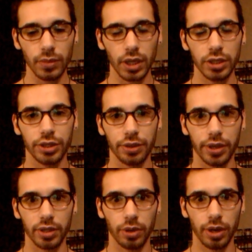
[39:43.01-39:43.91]
during
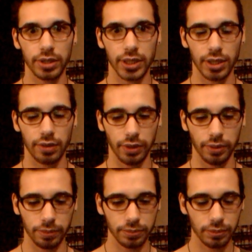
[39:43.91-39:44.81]
the process of it.
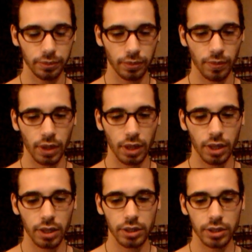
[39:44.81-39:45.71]

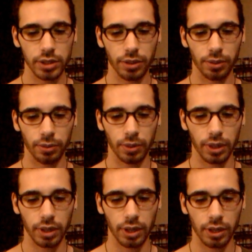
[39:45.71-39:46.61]
So
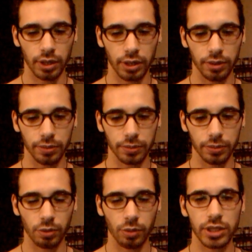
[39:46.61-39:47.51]

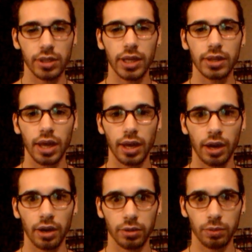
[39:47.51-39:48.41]
once you get that
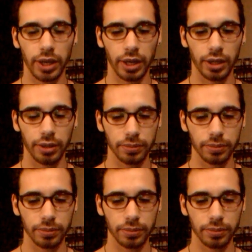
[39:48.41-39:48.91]
out of the way,